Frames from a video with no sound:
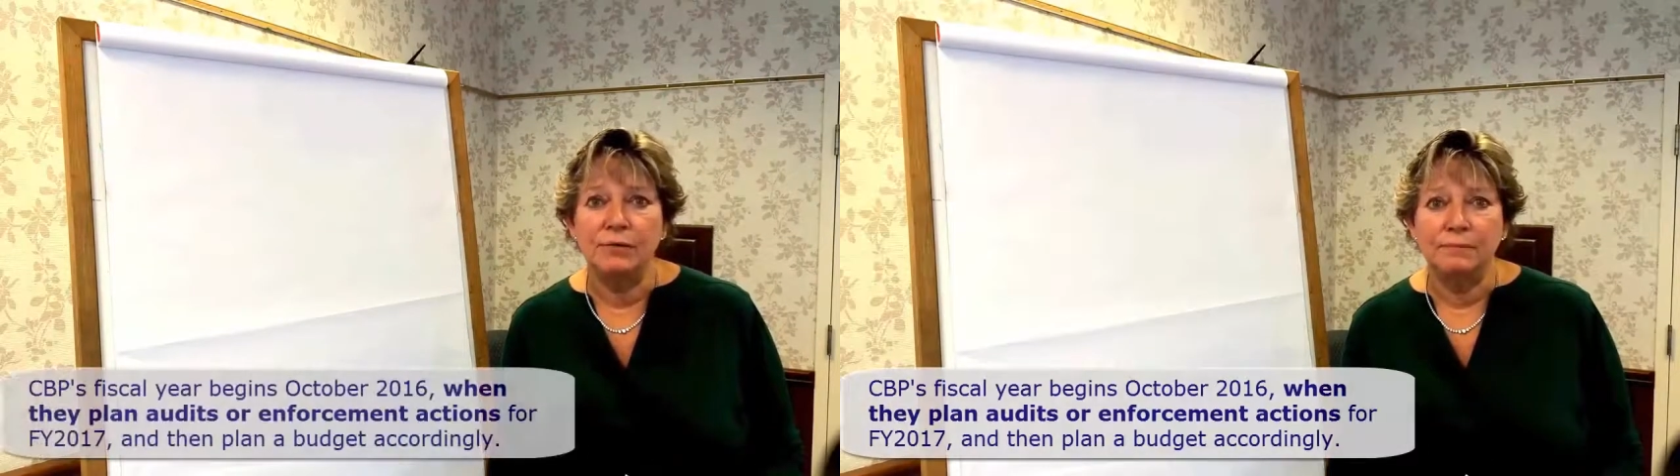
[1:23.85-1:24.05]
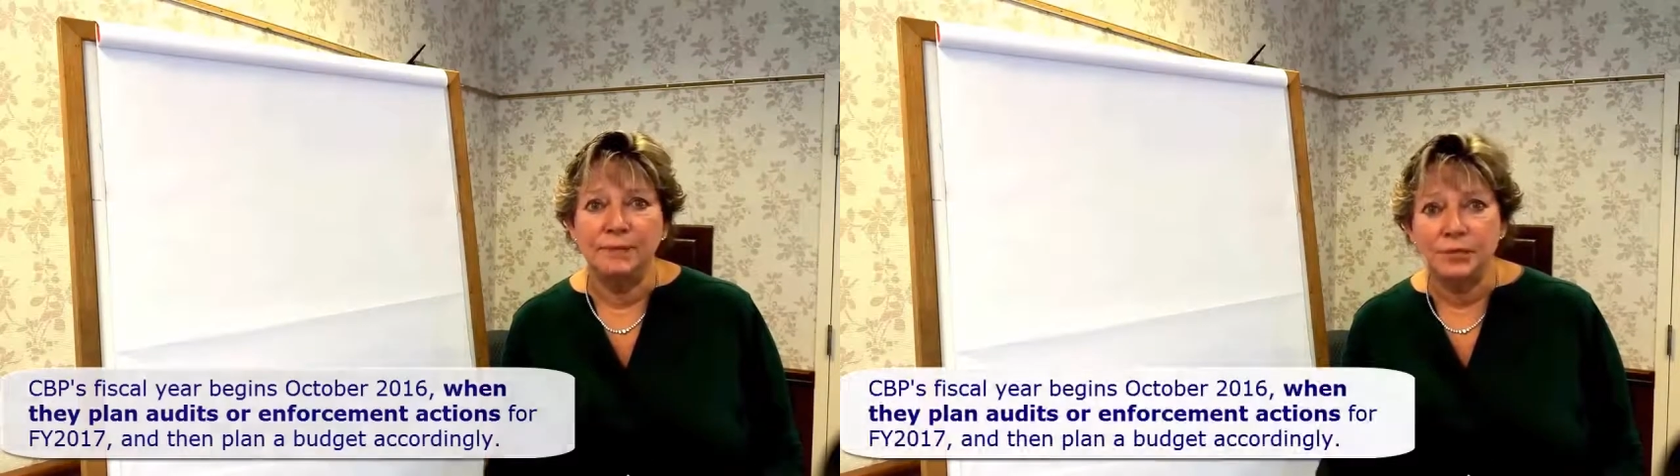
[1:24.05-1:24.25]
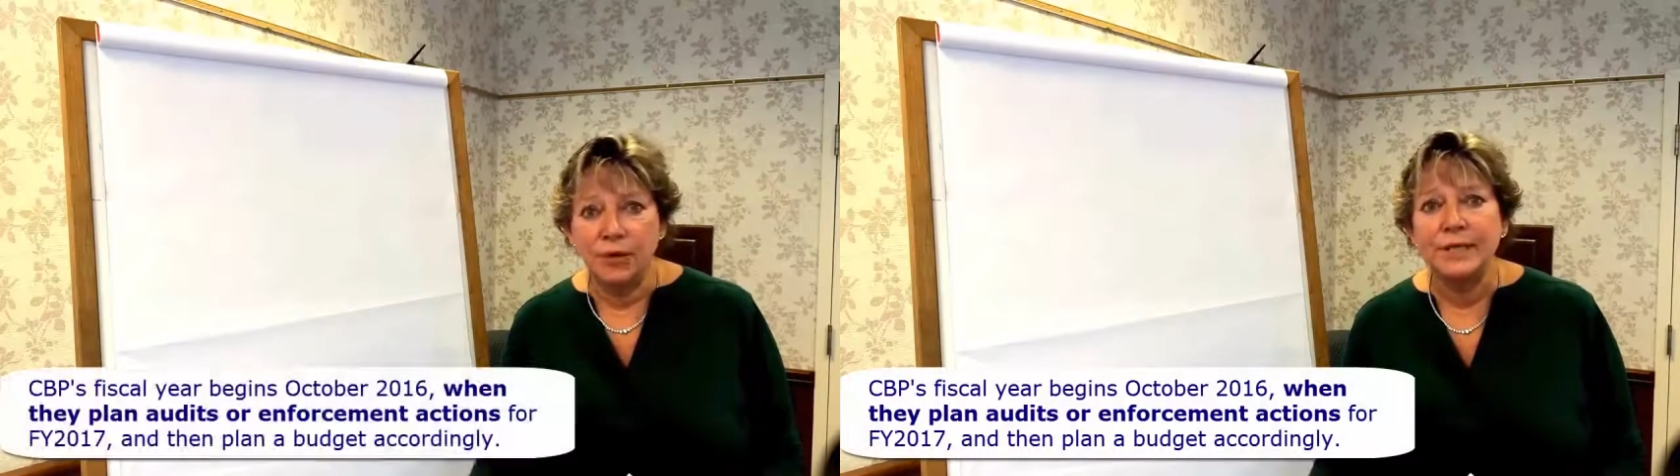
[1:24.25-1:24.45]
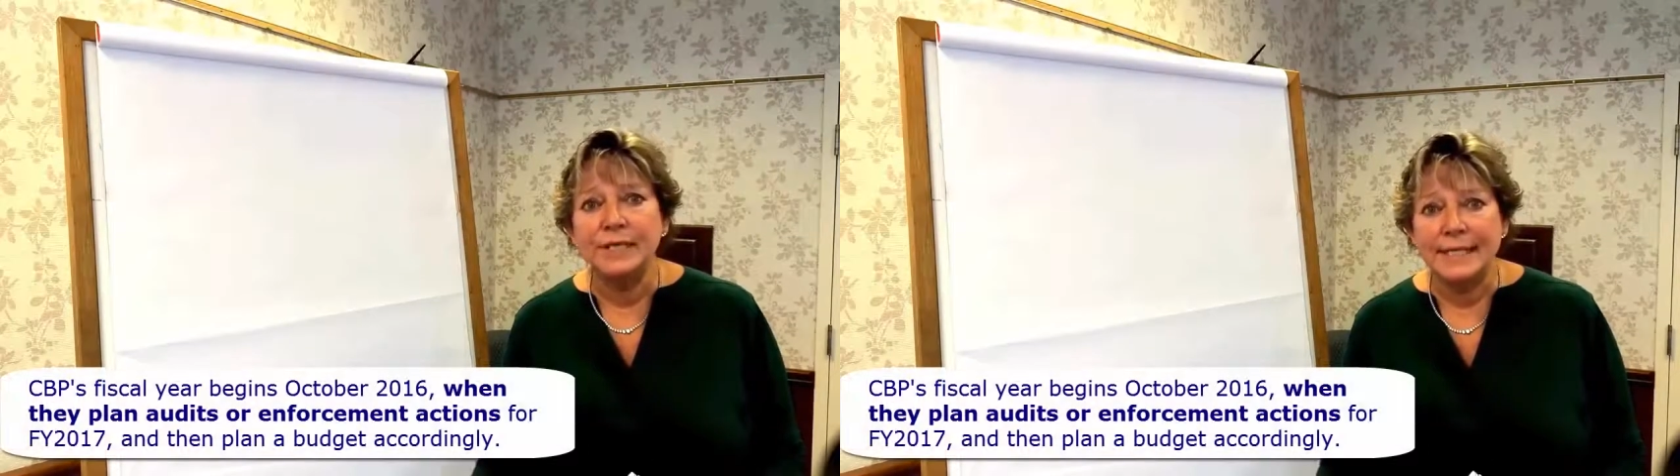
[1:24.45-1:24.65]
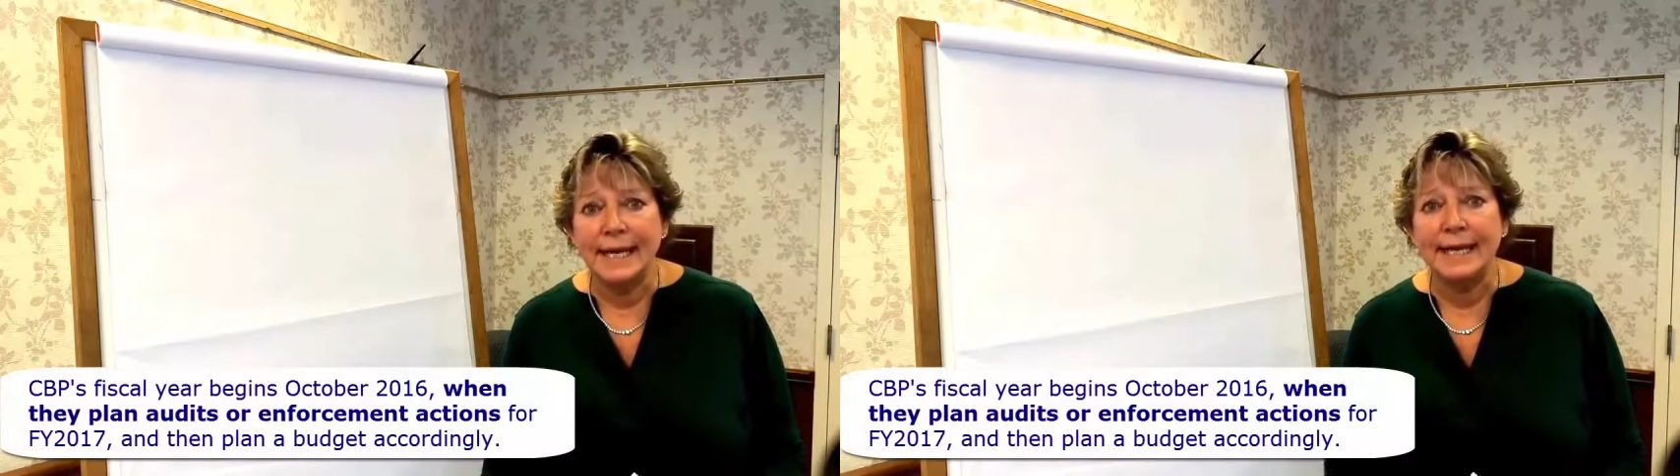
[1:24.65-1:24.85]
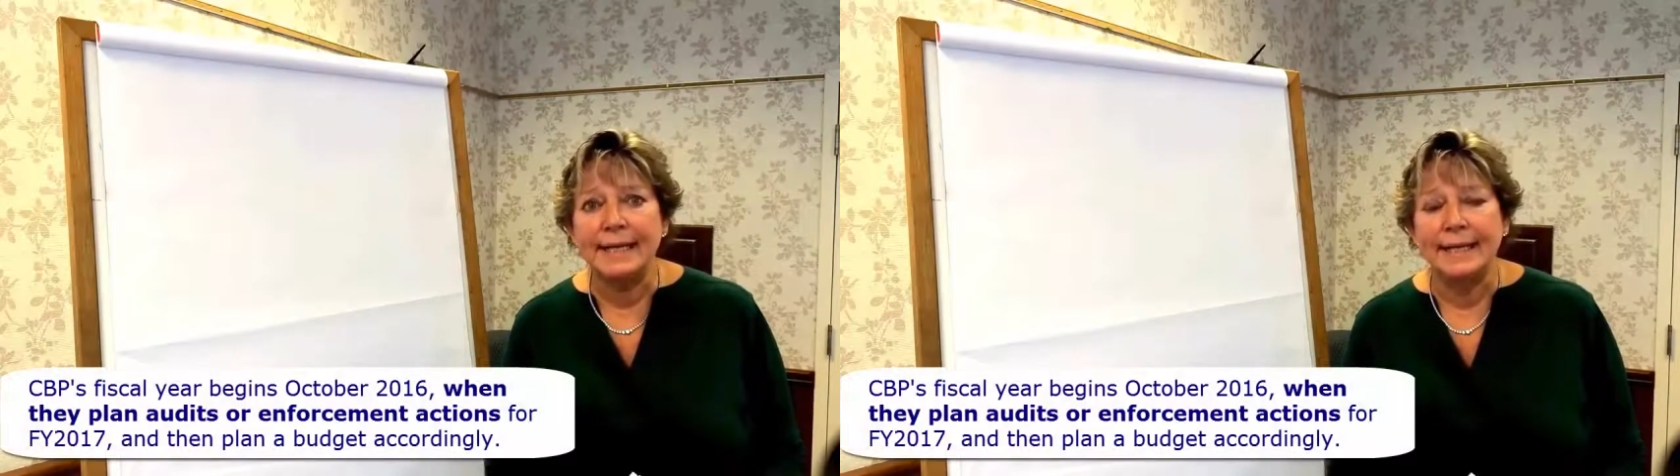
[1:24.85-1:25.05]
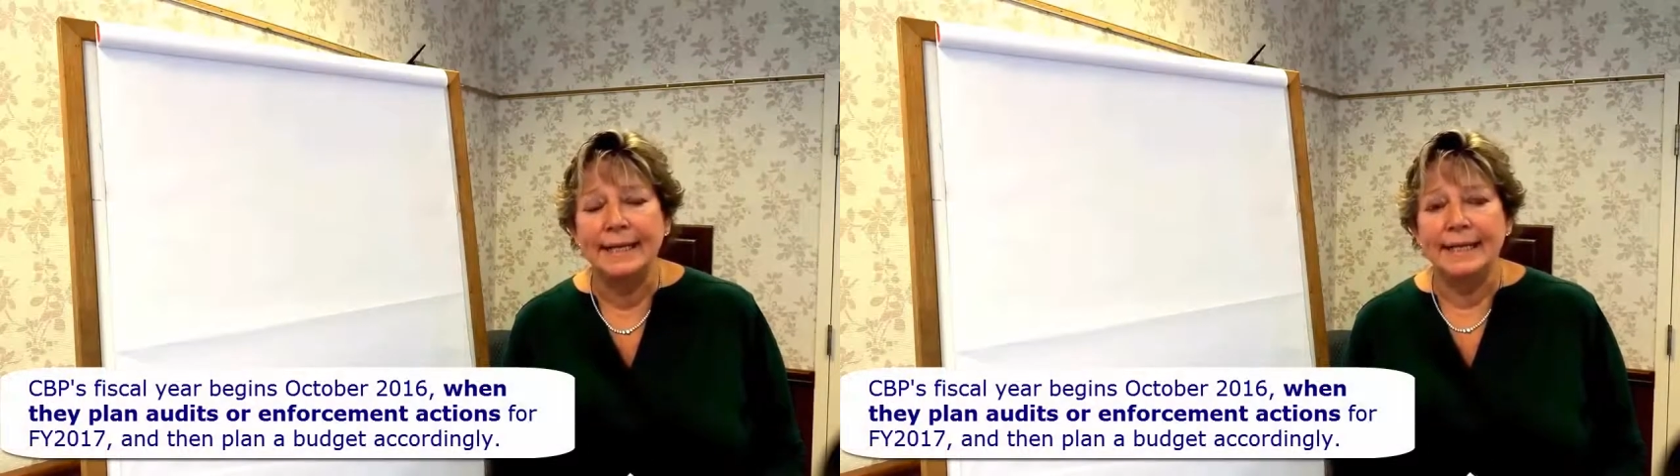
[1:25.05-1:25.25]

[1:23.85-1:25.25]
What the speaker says: Group is going to take